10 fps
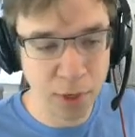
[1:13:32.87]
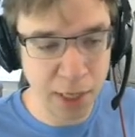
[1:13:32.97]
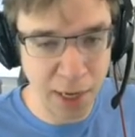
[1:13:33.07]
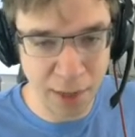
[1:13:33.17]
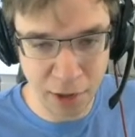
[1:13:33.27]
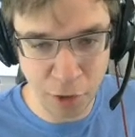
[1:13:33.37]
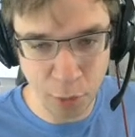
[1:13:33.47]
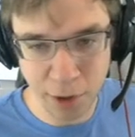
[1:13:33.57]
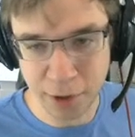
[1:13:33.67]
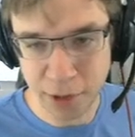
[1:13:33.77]
to get at least
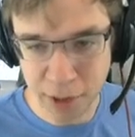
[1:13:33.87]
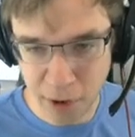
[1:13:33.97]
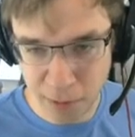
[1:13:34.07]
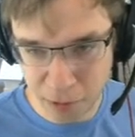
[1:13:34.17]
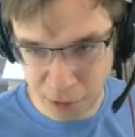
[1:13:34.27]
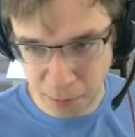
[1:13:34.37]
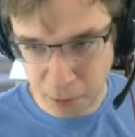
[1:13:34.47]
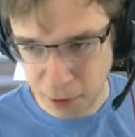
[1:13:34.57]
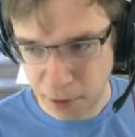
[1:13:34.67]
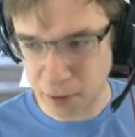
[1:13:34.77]
one of the corruptions
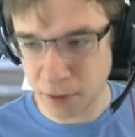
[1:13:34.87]
upgraded.